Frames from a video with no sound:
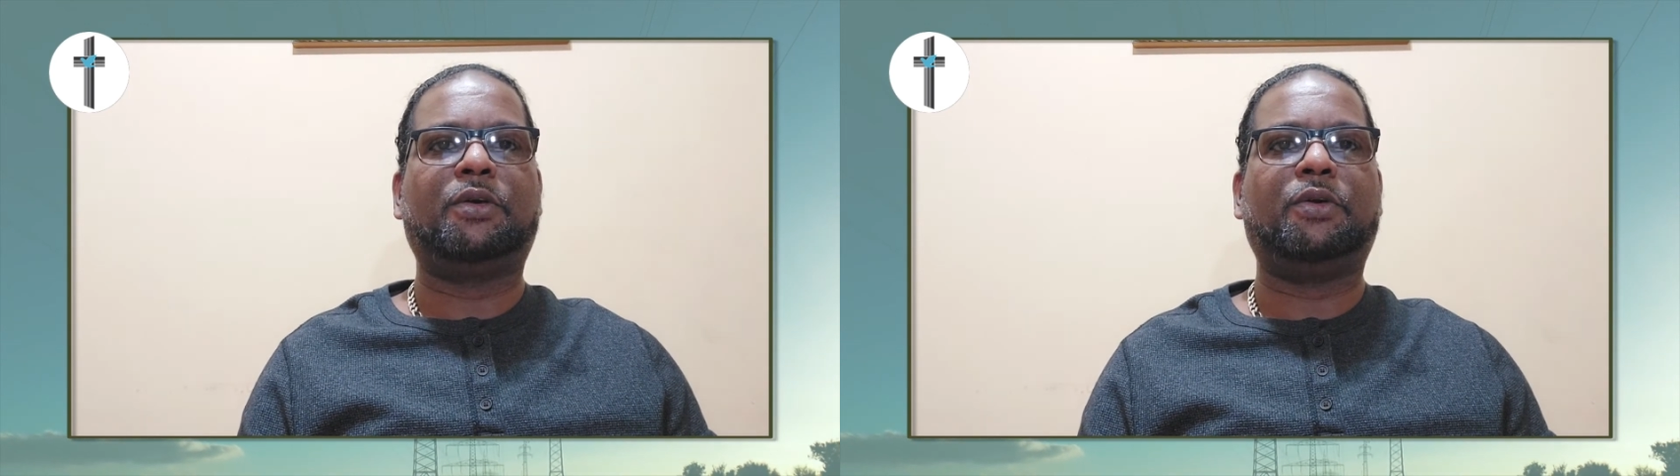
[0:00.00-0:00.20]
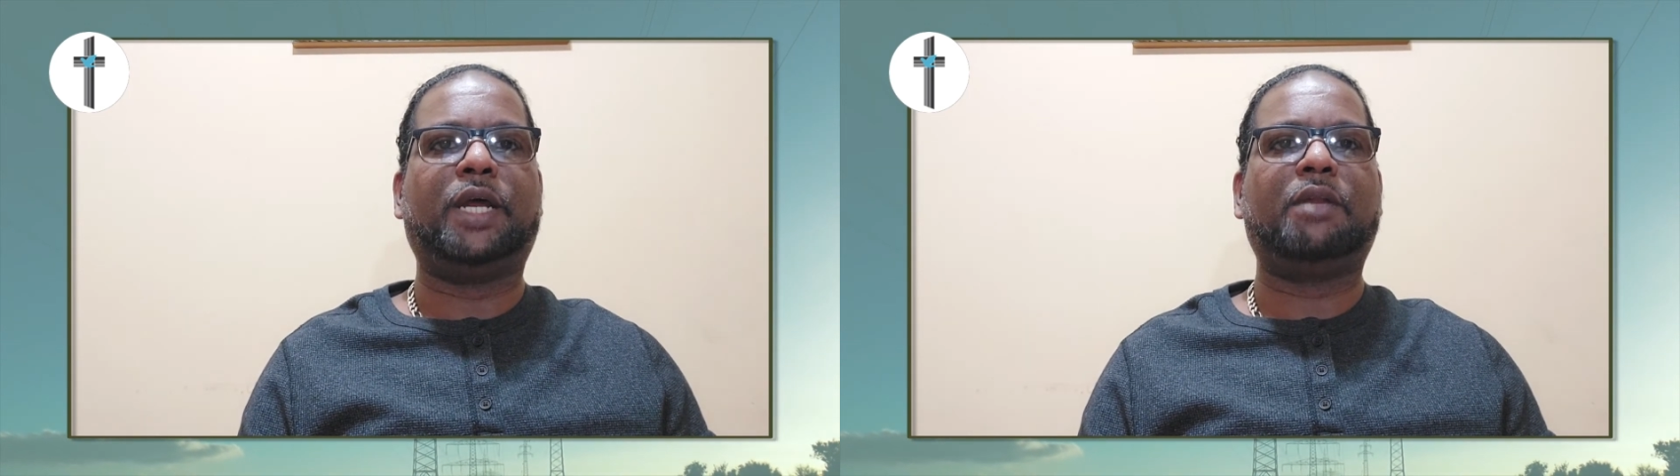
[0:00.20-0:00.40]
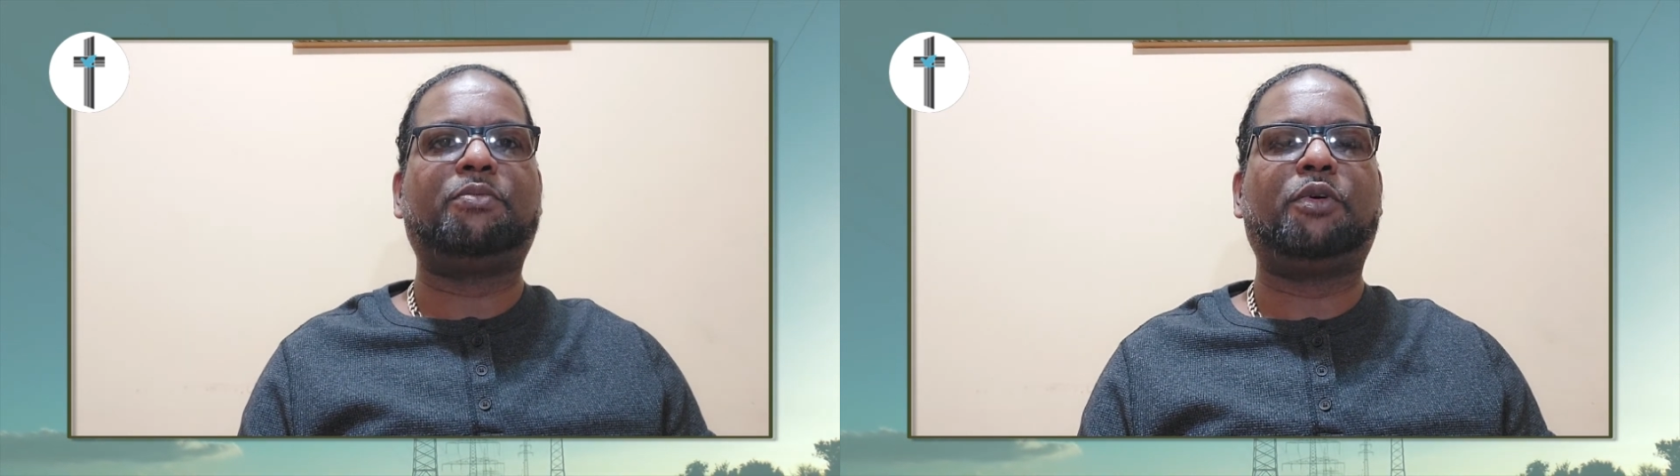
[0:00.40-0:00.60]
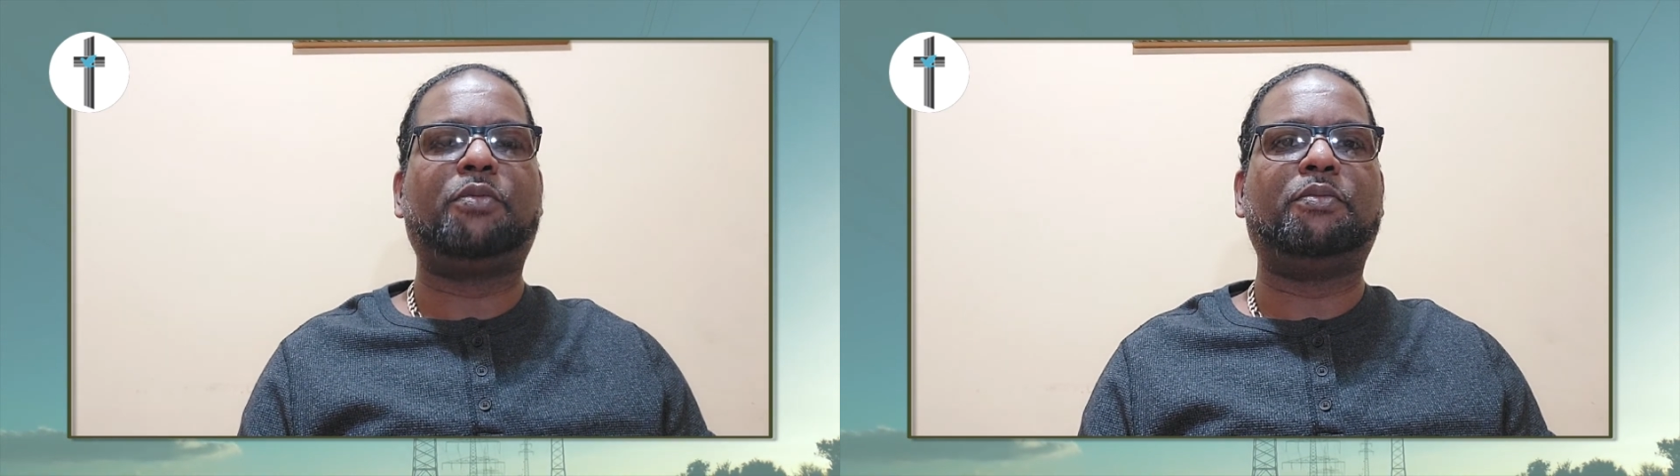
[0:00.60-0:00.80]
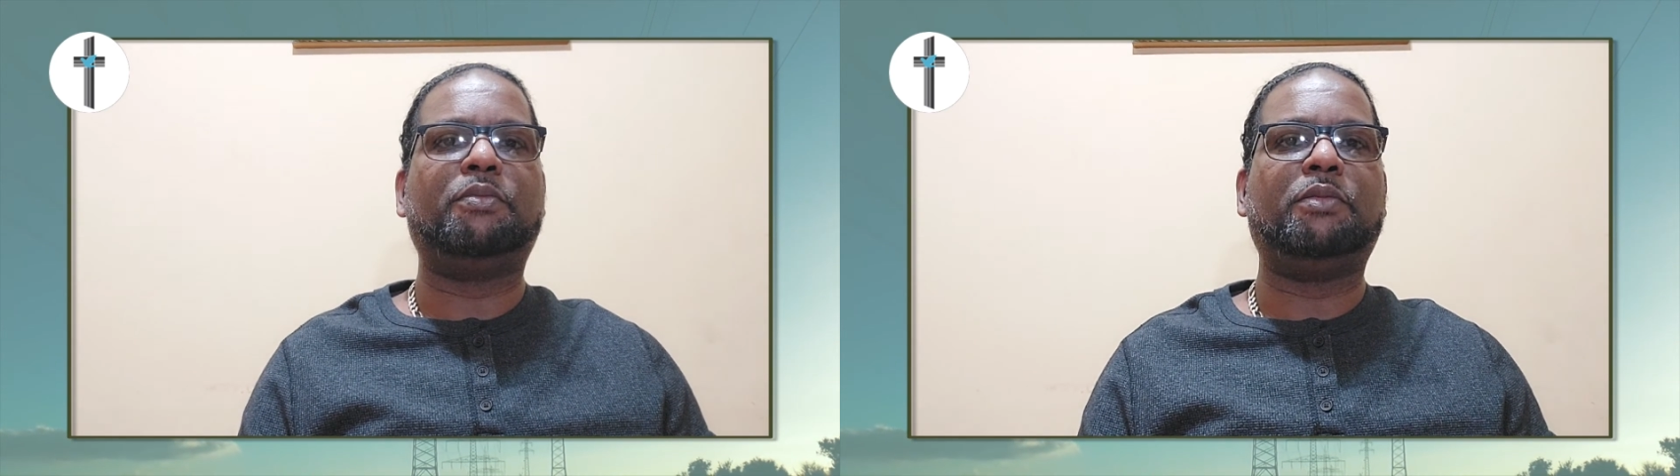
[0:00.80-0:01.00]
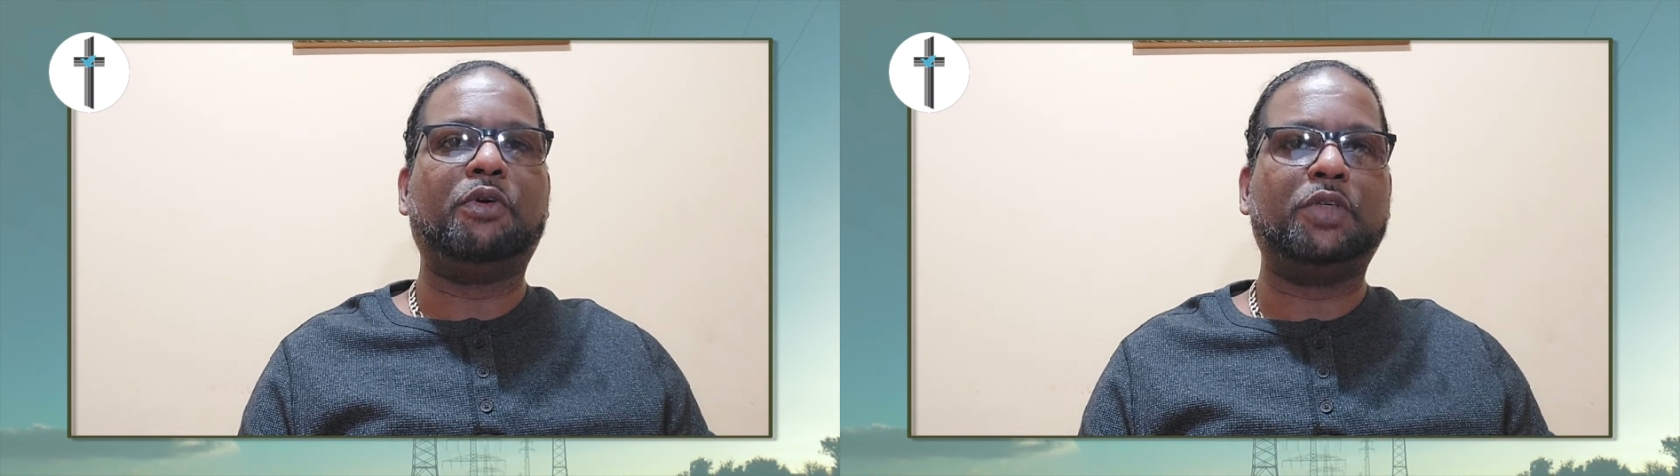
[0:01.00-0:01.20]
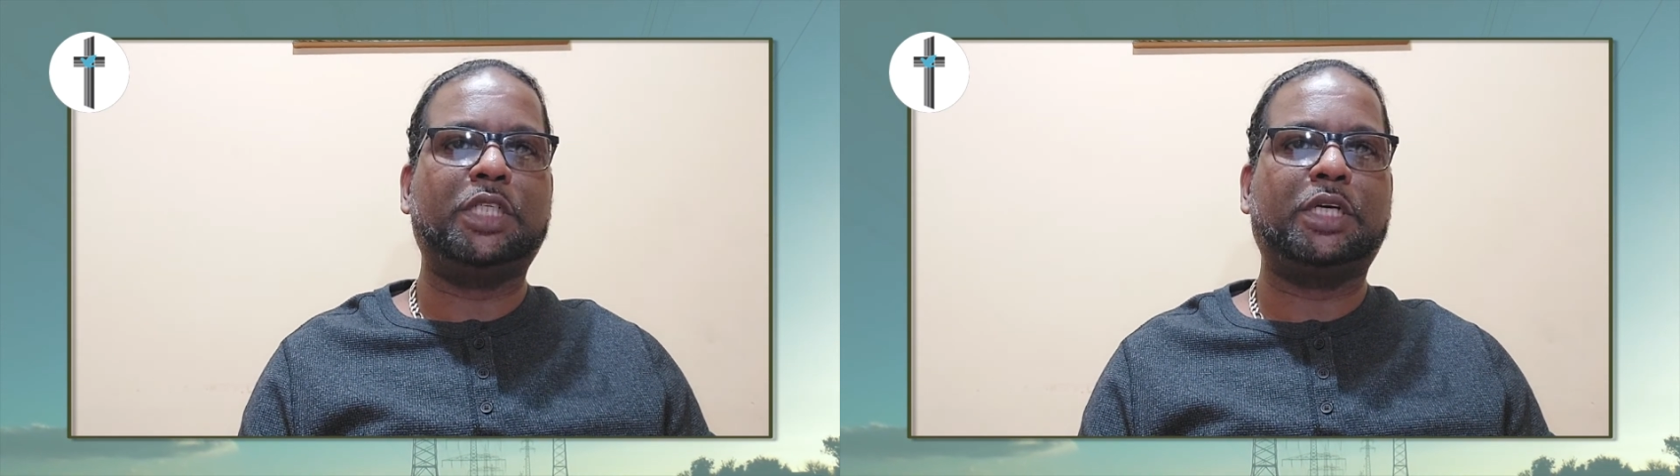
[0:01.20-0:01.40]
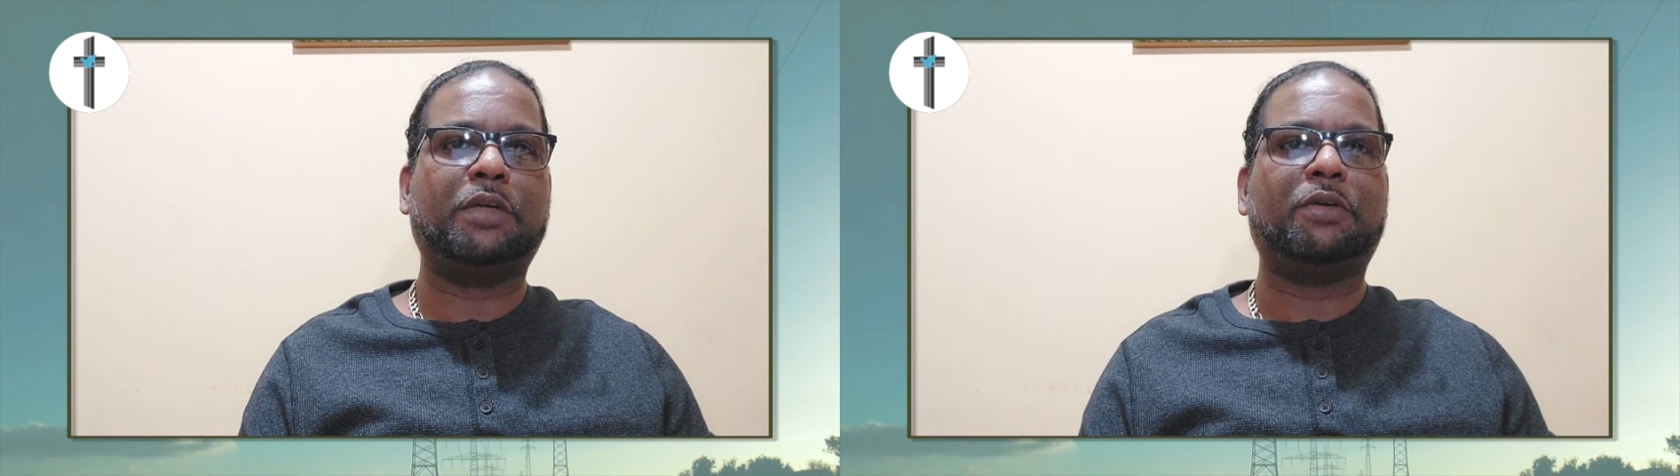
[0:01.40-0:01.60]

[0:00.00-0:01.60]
or that promotion